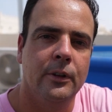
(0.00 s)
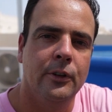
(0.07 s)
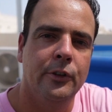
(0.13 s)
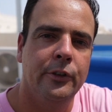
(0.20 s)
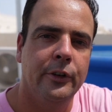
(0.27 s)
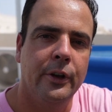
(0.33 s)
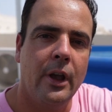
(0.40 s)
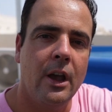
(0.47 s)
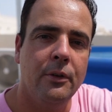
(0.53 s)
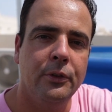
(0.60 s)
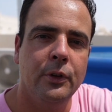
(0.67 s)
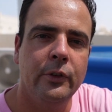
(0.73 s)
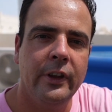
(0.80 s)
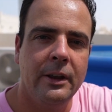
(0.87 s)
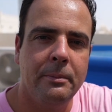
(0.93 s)
So you have
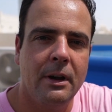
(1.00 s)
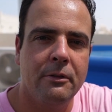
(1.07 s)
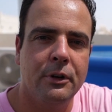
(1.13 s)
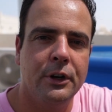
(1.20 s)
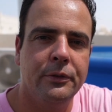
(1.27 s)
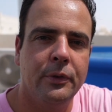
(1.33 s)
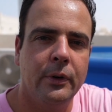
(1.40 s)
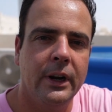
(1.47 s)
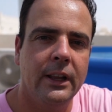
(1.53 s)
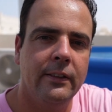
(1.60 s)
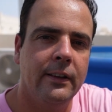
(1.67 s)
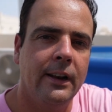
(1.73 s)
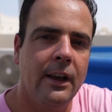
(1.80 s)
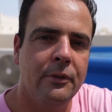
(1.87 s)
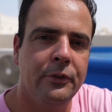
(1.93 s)
to take my word for it
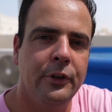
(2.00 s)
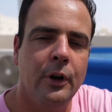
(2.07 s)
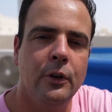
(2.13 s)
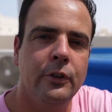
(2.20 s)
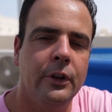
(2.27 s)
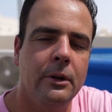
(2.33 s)
that I've chosen